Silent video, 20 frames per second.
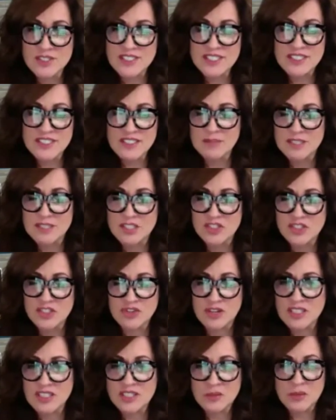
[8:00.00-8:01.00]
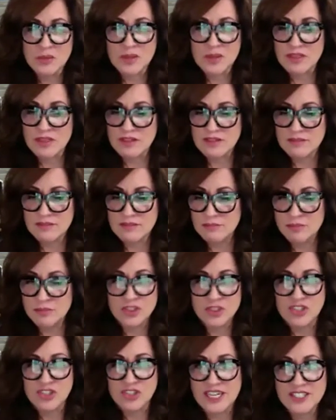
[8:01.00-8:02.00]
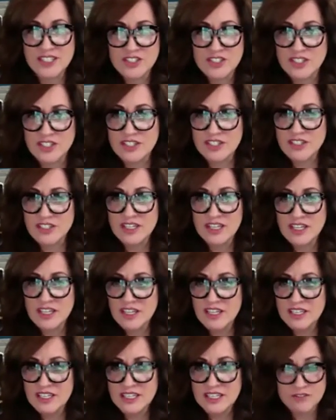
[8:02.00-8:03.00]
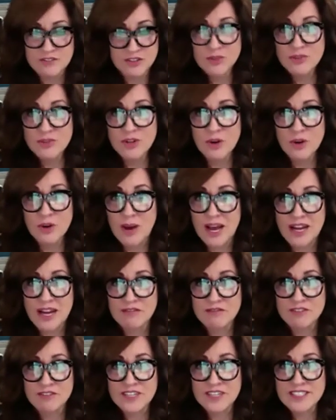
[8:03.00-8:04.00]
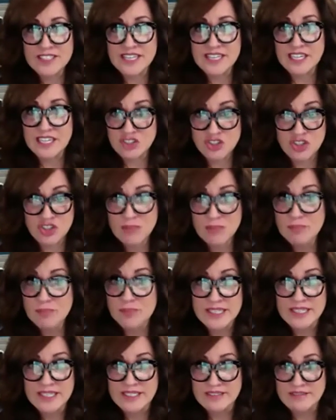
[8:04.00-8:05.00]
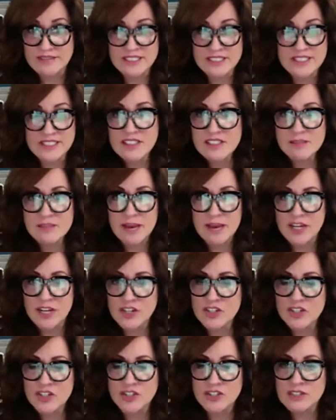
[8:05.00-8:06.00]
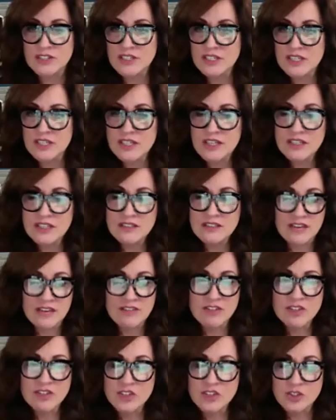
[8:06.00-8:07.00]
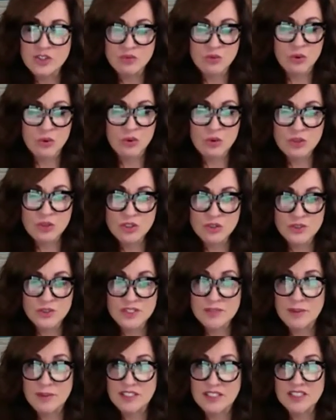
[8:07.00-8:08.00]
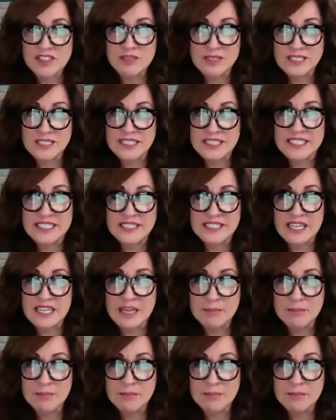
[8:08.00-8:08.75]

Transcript: somebody struggling with the projector, if you know how to fix that, jump in. It doesn't matter your level, your role, your responsibility in that